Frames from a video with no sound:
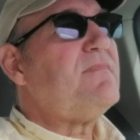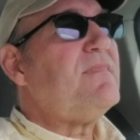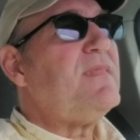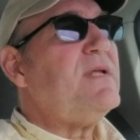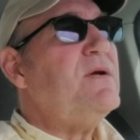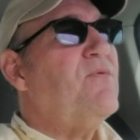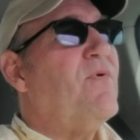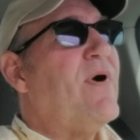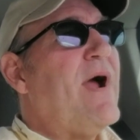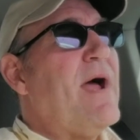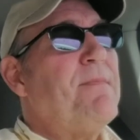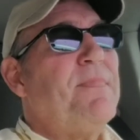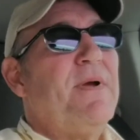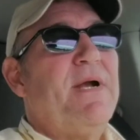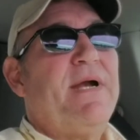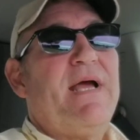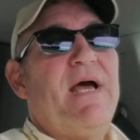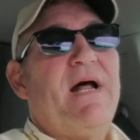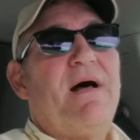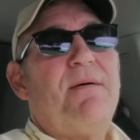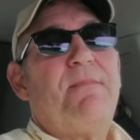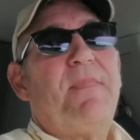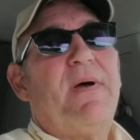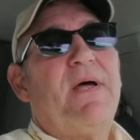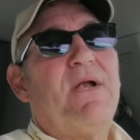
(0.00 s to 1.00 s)
wrapping
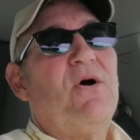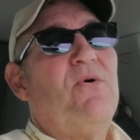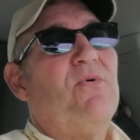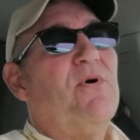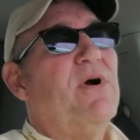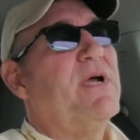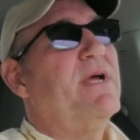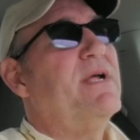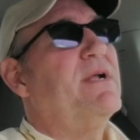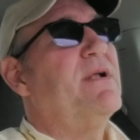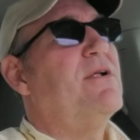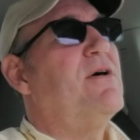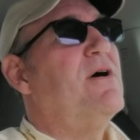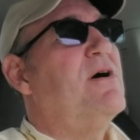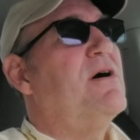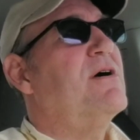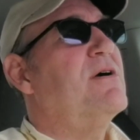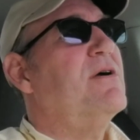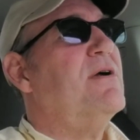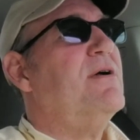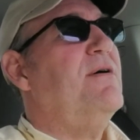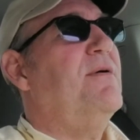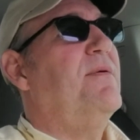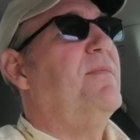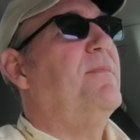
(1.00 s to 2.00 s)
up, I know we're getting
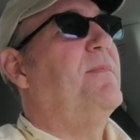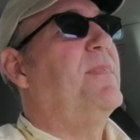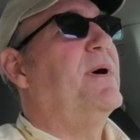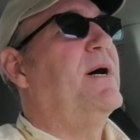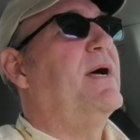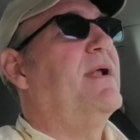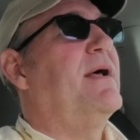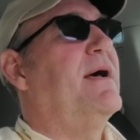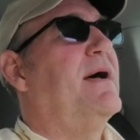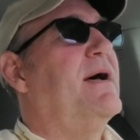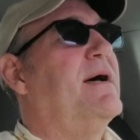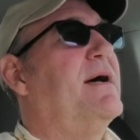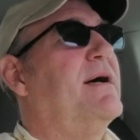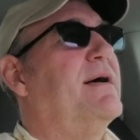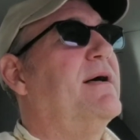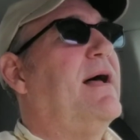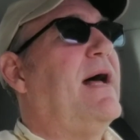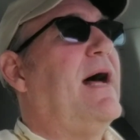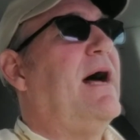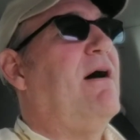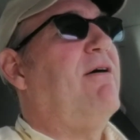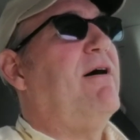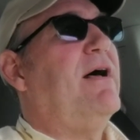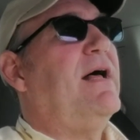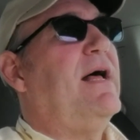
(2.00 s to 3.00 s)
long, but
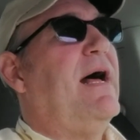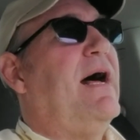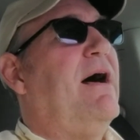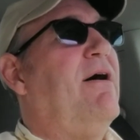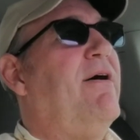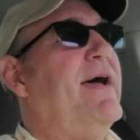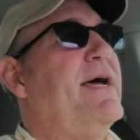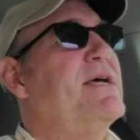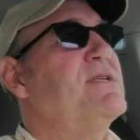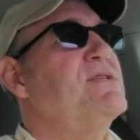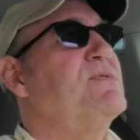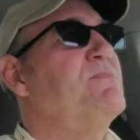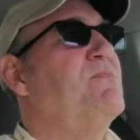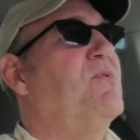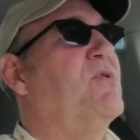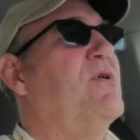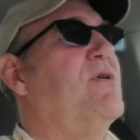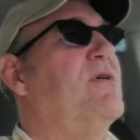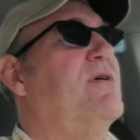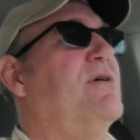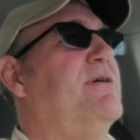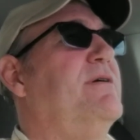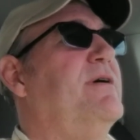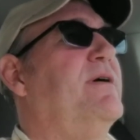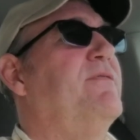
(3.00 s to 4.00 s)
I'll add some
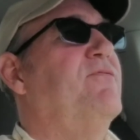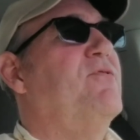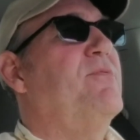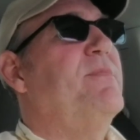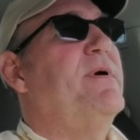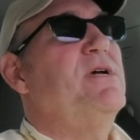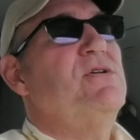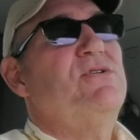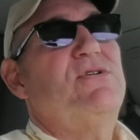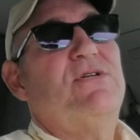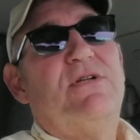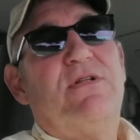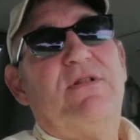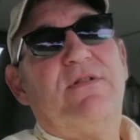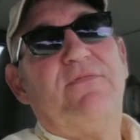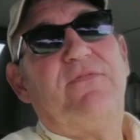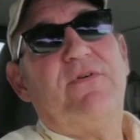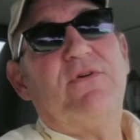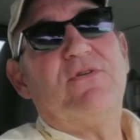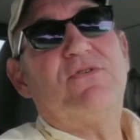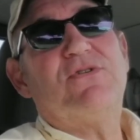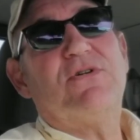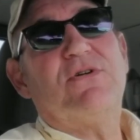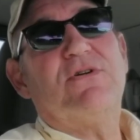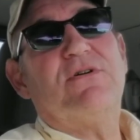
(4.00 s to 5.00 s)
more information in the
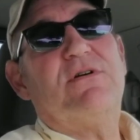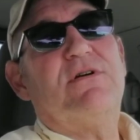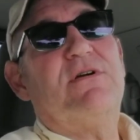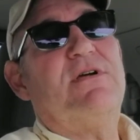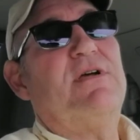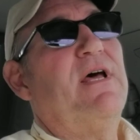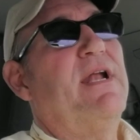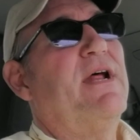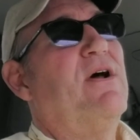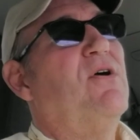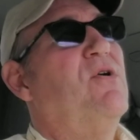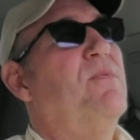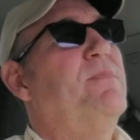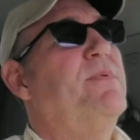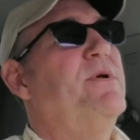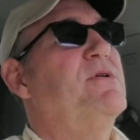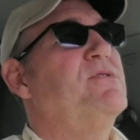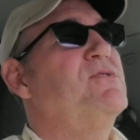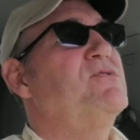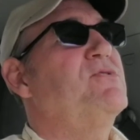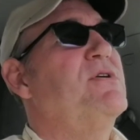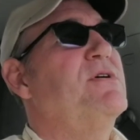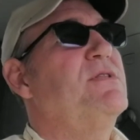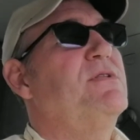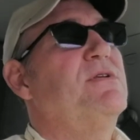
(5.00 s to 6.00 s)
future, and I hope you
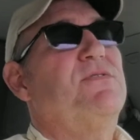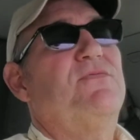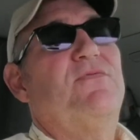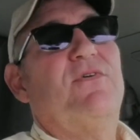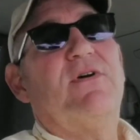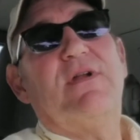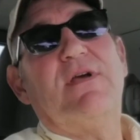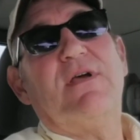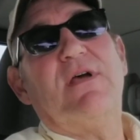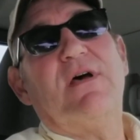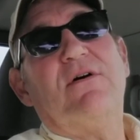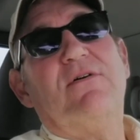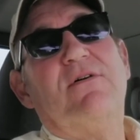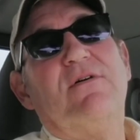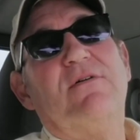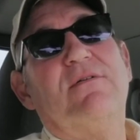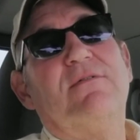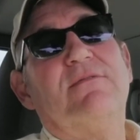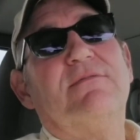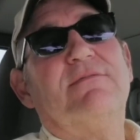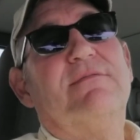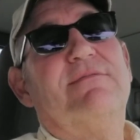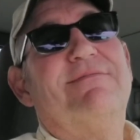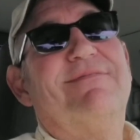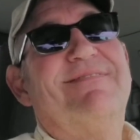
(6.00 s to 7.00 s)
enjoyed this video.
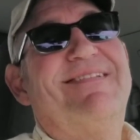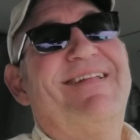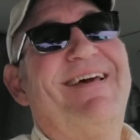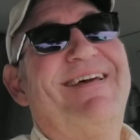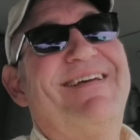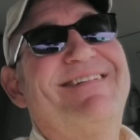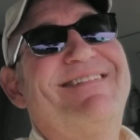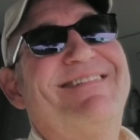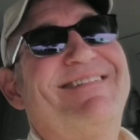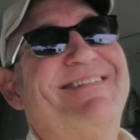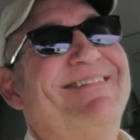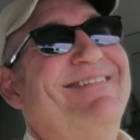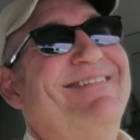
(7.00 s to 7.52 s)
Thanks.